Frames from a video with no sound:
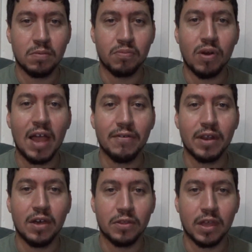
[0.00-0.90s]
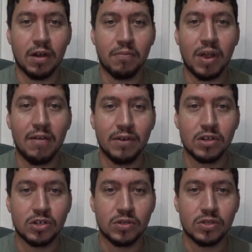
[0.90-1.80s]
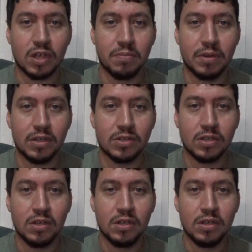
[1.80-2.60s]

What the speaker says: private healthcare and private insurance companies,